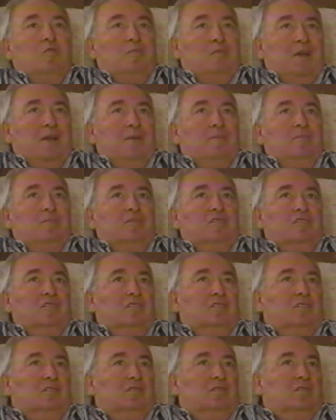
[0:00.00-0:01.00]
bombs,
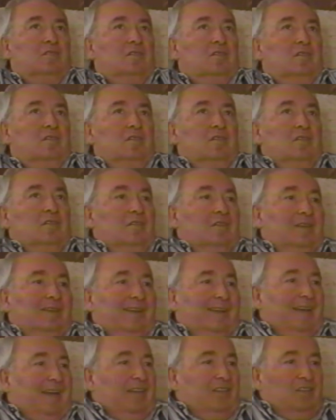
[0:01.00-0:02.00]
and
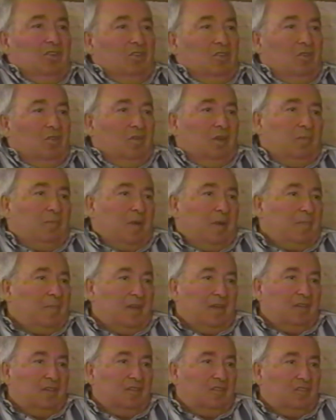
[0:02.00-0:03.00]
I don't know, my
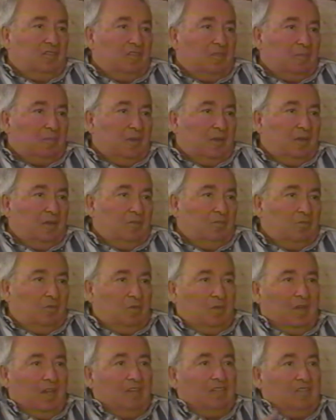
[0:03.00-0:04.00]
mother disappeared, we
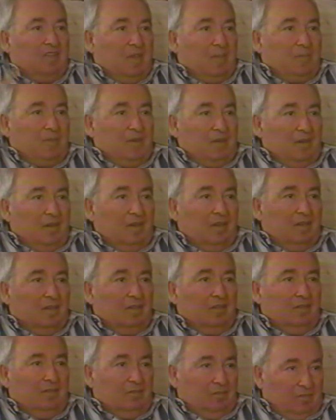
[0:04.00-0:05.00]
got separated
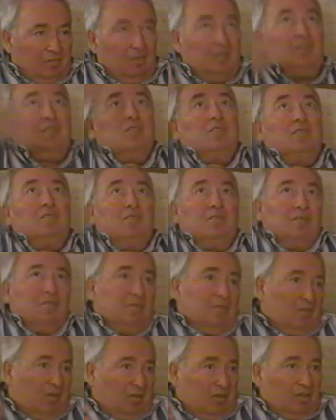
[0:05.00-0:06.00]
within
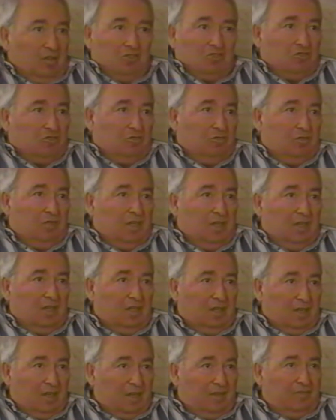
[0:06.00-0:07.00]
all the shooting
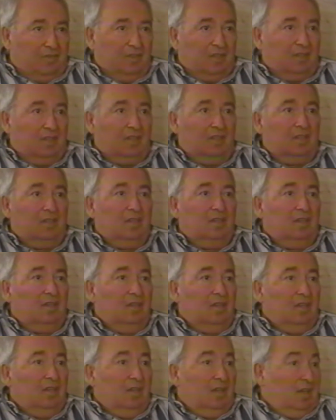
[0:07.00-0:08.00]
and everything.
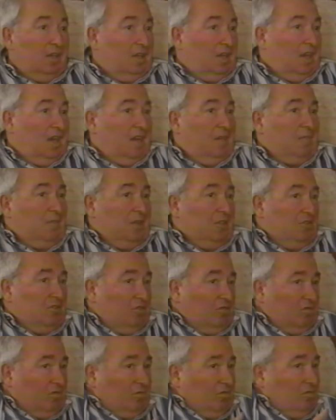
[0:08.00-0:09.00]
And I've been
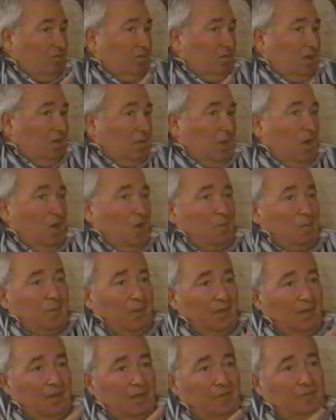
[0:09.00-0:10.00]
just
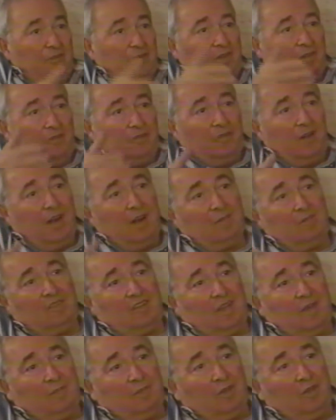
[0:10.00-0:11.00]
helping different farms.
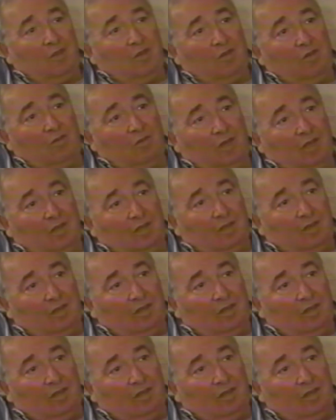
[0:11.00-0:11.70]
I've been going